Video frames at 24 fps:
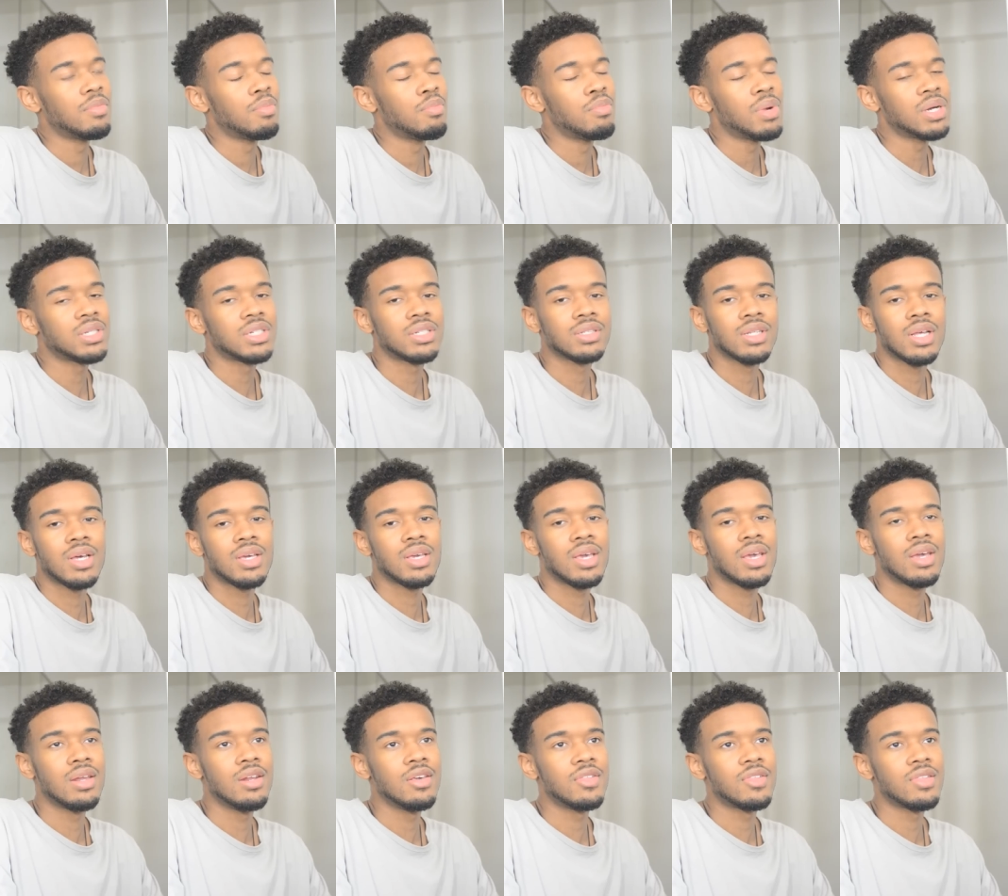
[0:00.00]
Much like
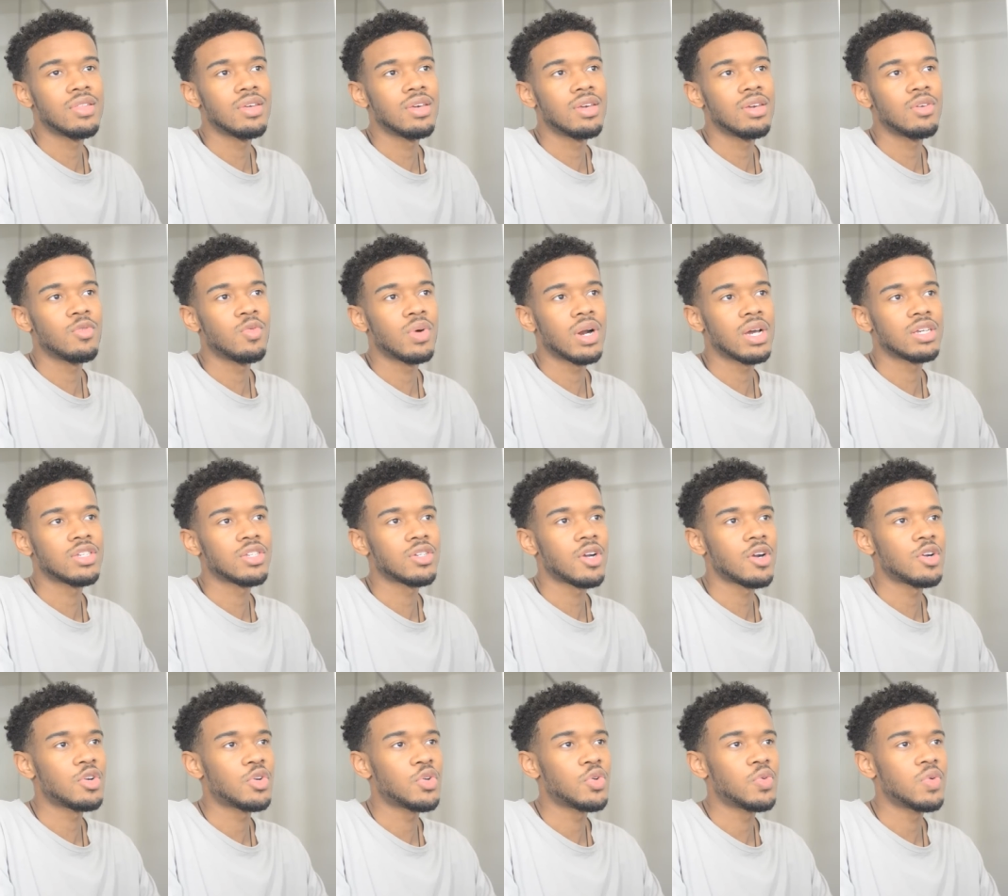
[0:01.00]
anything, when I
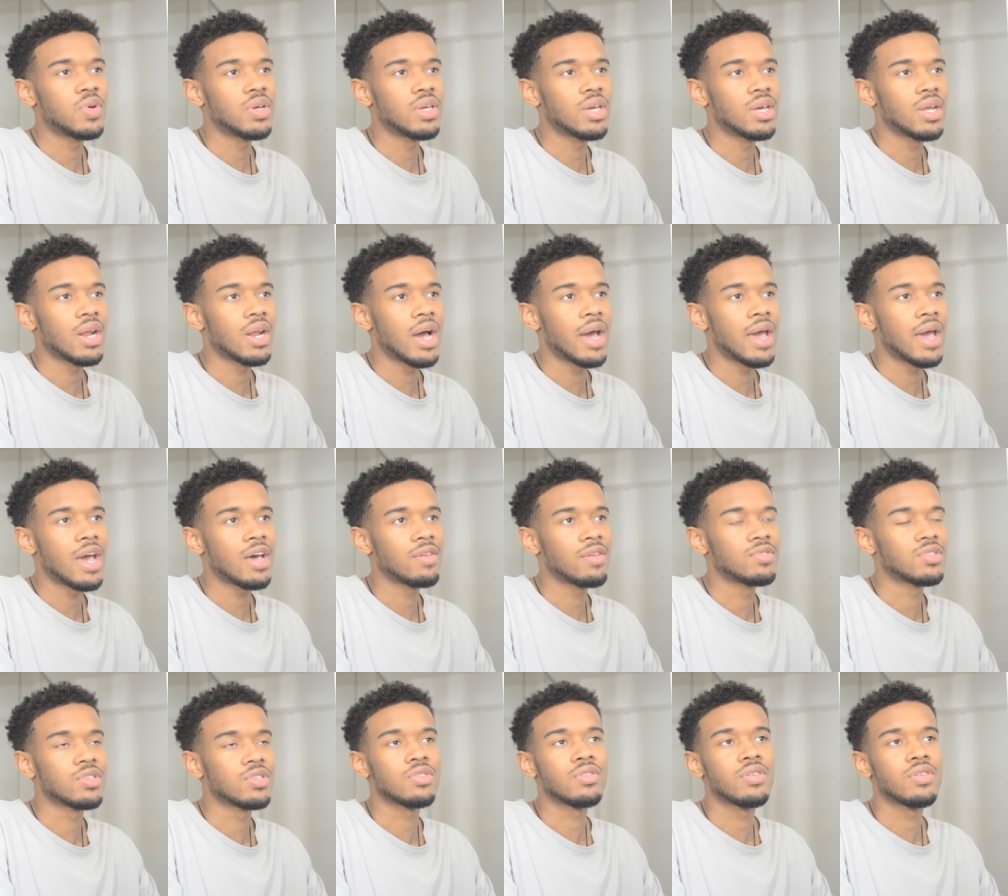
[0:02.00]
start doing it, I have
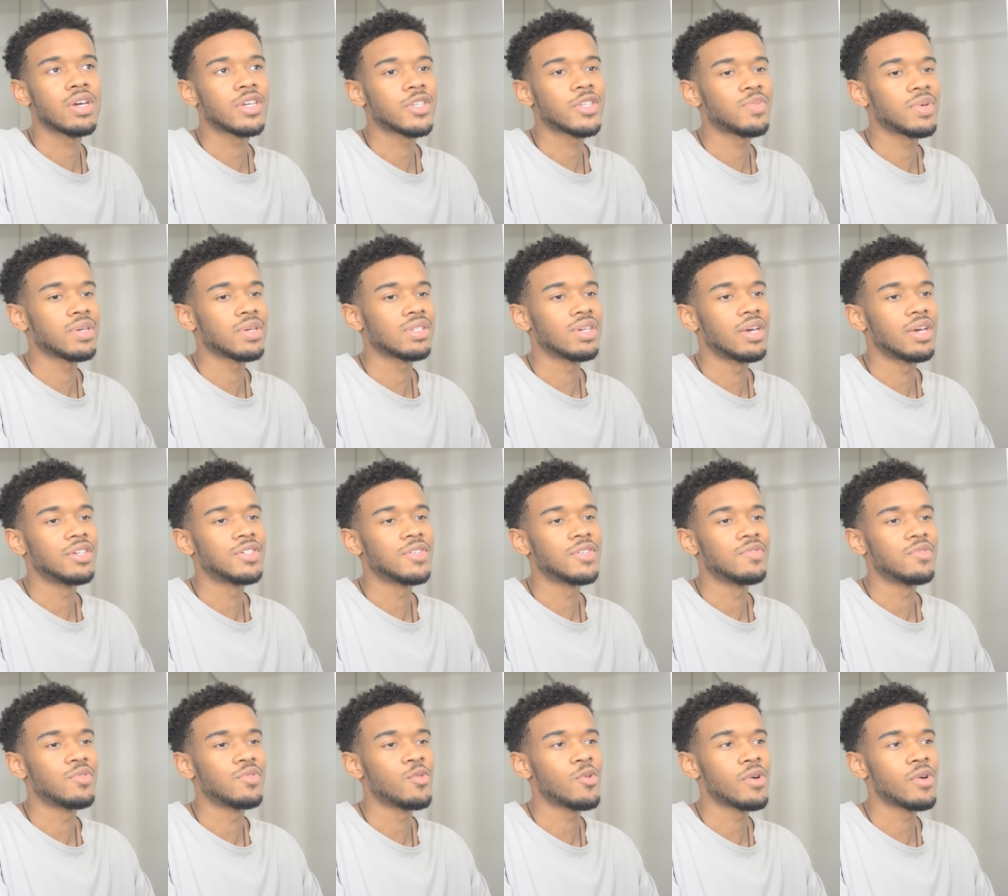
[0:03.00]
zero expectation
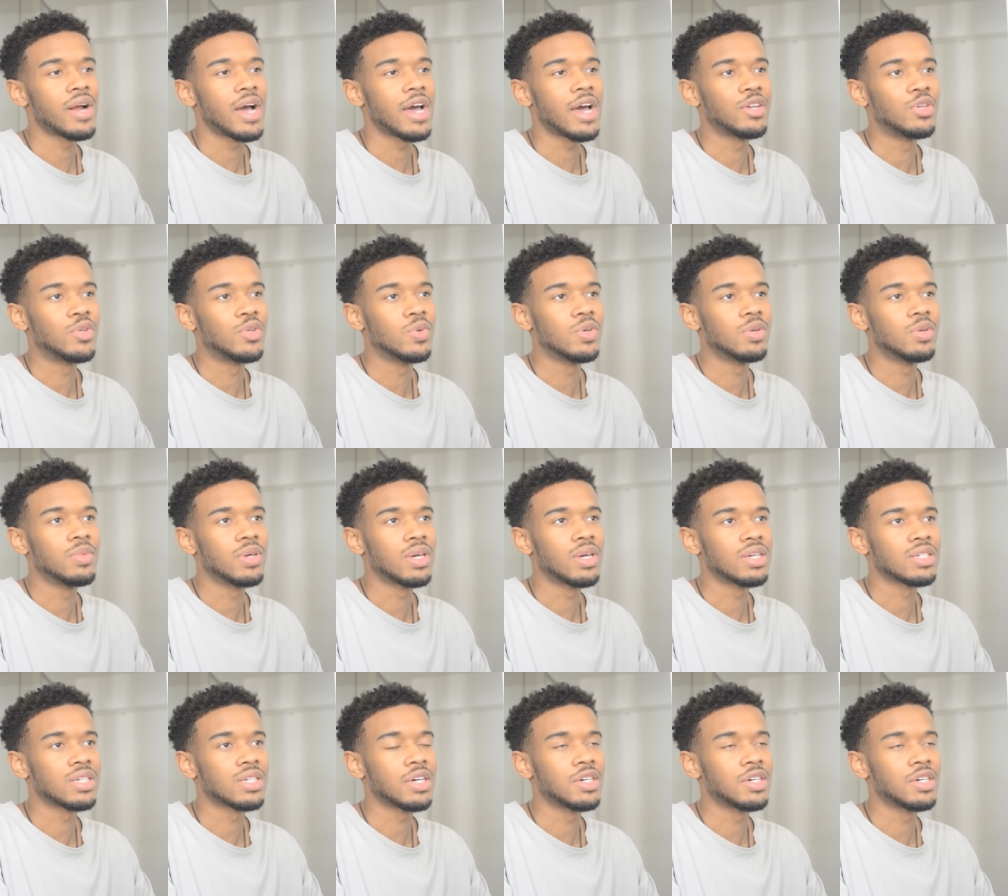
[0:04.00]
for it. I do it because